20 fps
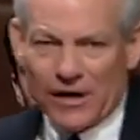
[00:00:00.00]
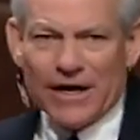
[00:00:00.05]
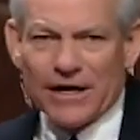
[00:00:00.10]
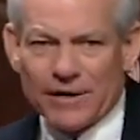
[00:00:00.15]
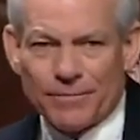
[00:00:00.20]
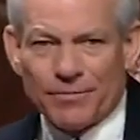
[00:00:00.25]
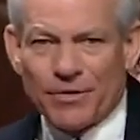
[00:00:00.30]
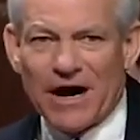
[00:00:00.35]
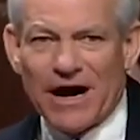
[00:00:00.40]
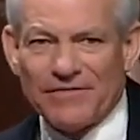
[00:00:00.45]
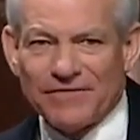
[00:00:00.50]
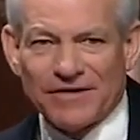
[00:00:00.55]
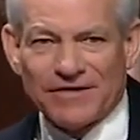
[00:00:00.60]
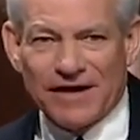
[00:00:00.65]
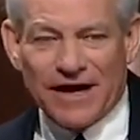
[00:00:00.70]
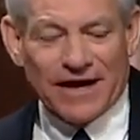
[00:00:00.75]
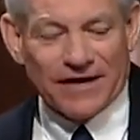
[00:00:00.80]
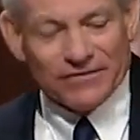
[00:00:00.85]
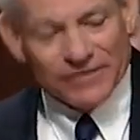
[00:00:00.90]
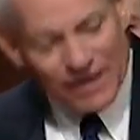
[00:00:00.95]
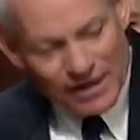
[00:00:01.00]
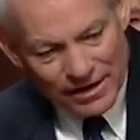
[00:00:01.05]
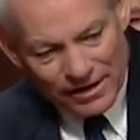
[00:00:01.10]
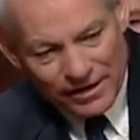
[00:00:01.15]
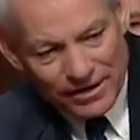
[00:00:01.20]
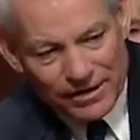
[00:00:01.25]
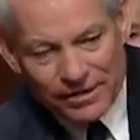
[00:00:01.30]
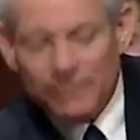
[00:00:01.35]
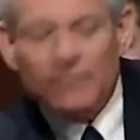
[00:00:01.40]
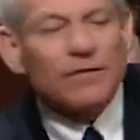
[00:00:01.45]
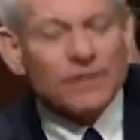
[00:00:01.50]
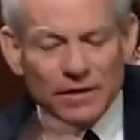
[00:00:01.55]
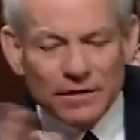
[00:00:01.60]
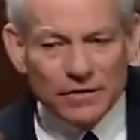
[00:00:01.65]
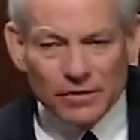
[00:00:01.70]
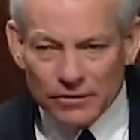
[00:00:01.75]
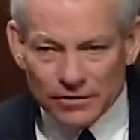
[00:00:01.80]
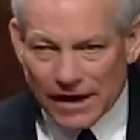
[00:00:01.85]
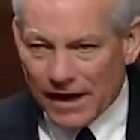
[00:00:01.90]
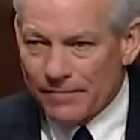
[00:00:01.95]
trying to privatize.
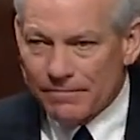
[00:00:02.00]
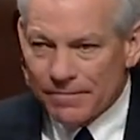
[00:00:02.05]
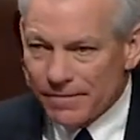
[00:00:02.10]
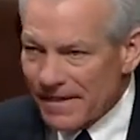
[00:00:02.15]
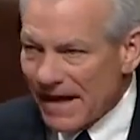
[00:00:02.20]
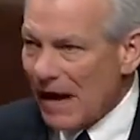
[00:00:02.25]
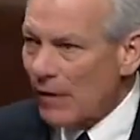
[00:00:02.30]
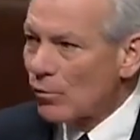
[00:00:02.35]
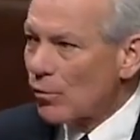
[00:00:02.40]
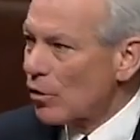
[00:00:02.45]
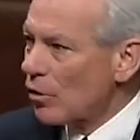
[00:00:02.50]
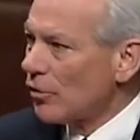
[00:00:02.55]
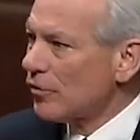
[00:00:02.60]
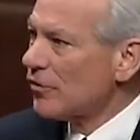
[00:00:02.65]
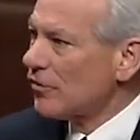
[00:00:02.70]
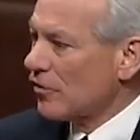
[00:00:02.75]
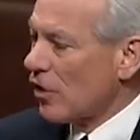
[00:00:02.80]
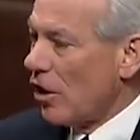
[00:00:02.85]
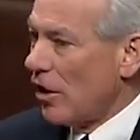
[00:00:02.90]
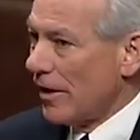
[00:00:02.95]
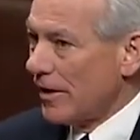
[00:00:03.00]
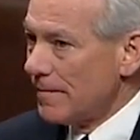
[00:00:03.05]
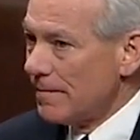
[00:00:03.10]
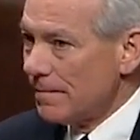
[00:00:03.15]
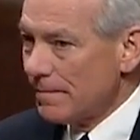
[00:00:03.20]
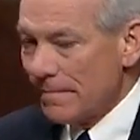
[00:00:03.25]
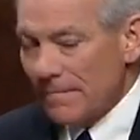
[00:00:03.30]
Okay, that world is gone.